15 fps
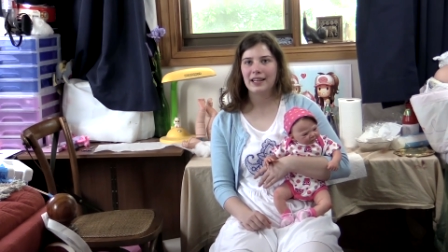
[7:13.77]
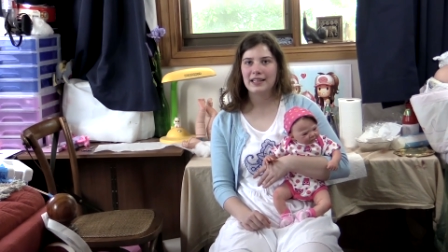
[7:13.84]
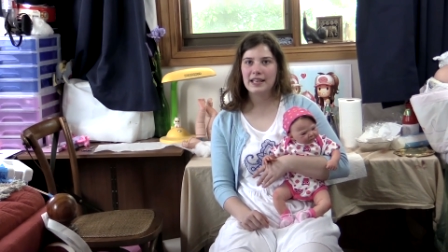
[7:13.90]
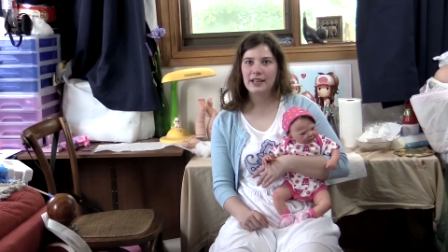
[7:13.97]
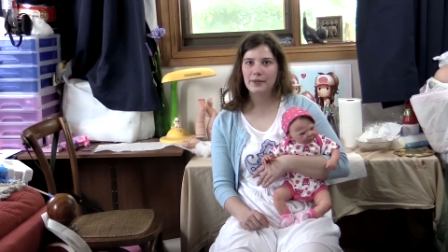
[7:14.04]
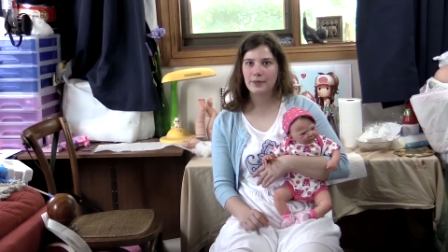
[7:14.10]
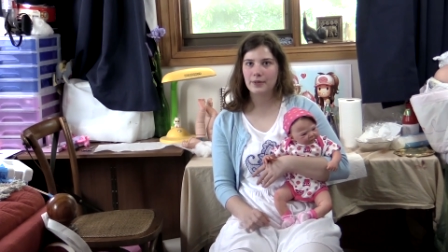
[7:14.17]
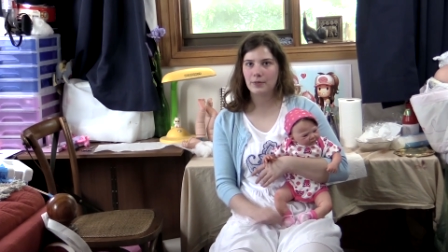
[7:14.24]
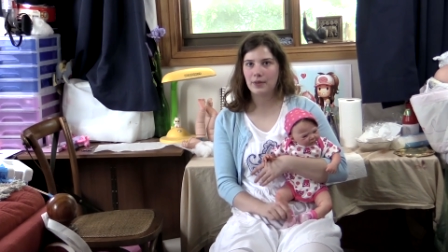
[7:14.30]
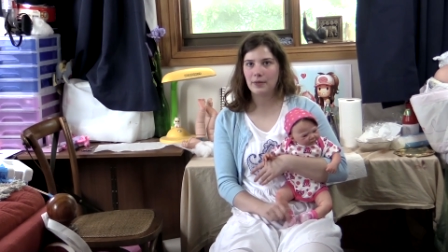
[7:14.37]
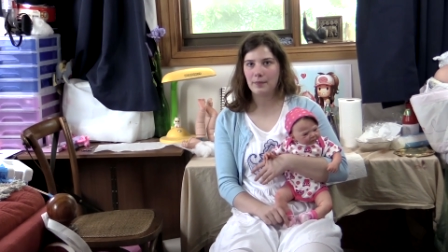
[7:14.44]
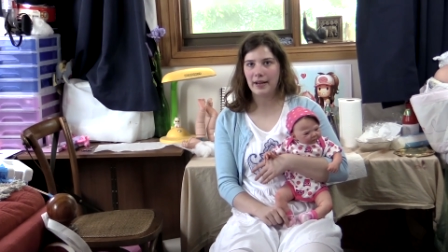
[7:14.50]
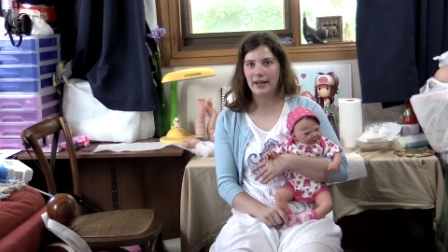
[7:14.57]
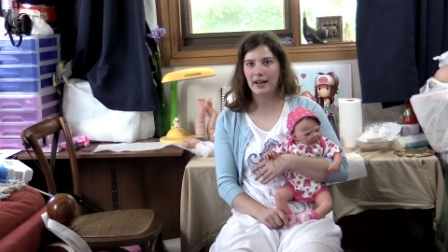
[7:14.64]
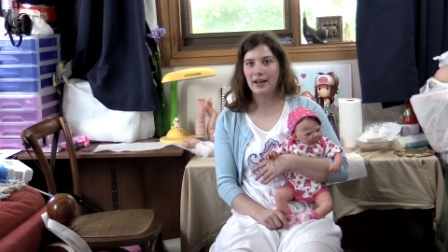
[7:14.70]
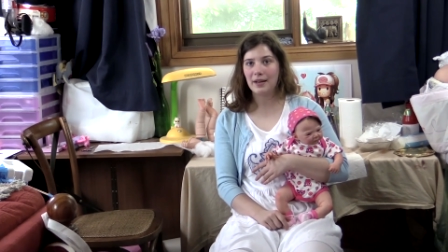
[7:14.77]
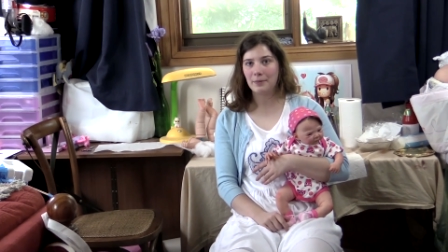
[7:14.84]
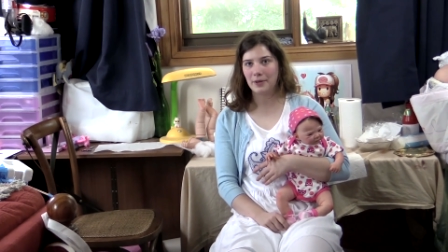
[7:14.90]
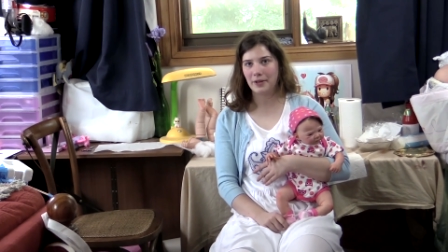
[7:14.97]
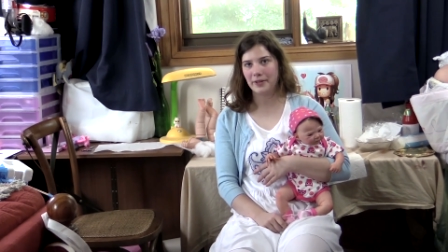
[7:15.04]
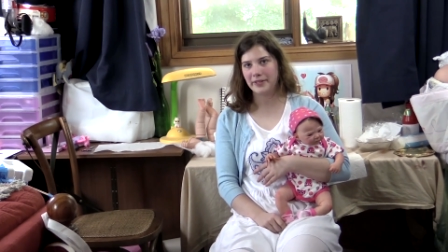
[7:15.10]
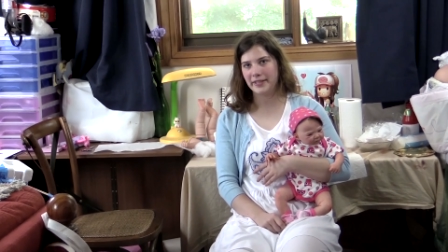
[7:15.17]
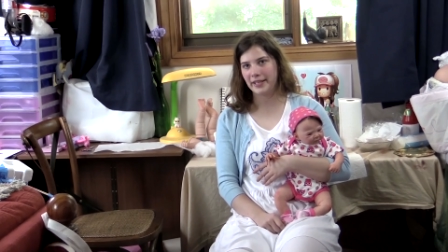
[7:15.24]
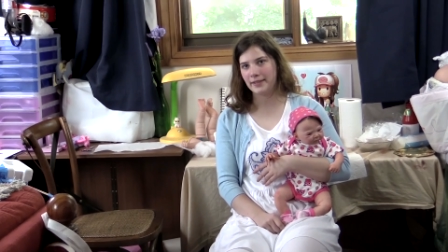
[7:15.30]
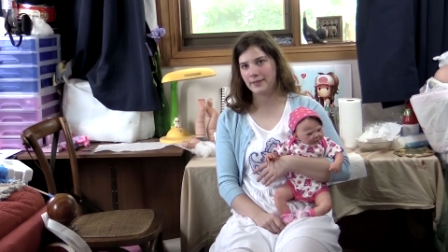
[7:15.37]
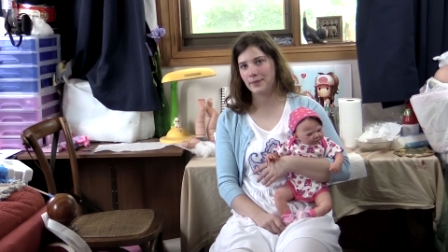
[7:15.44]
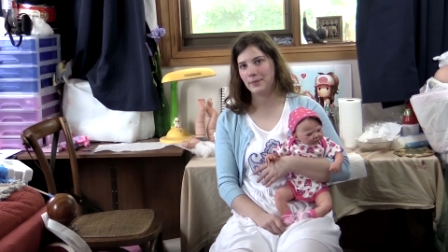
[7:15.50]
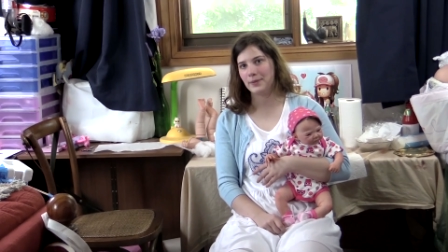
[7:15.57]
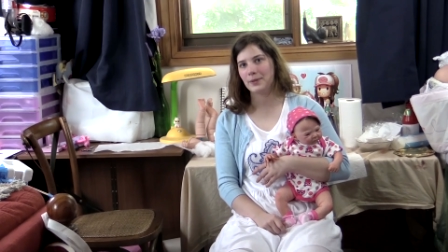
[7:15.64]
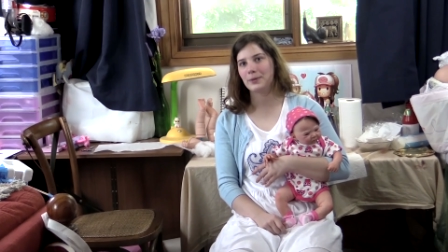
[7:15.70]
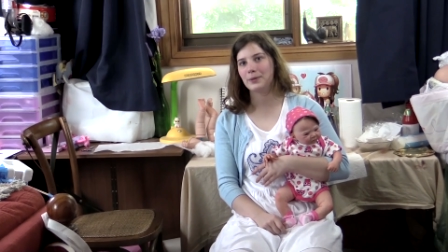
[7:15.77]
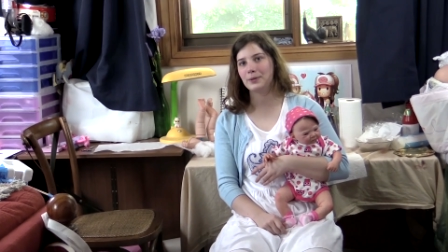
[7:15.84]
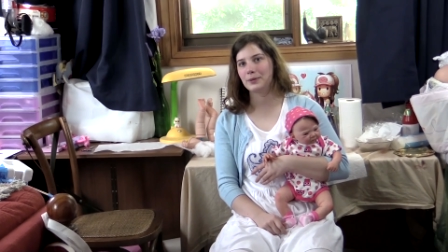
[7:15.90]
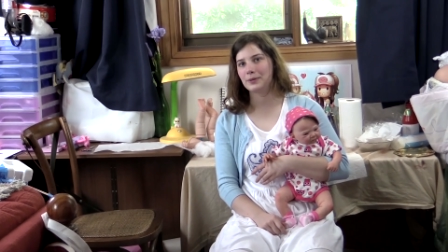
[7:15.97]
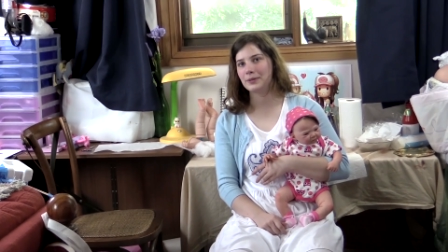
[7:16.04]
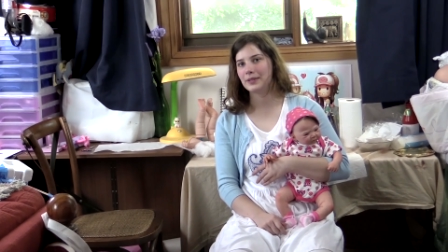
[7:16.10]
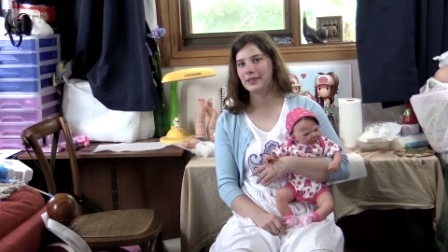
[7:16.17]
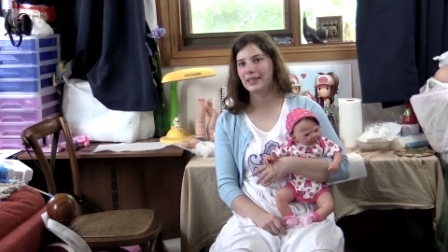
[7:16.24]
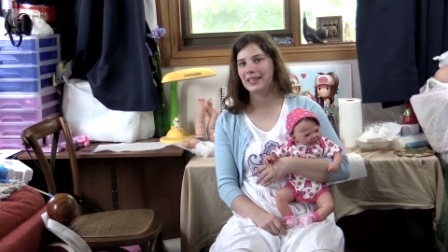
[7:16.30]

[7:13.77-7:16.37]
I said it was one of my art projects from school.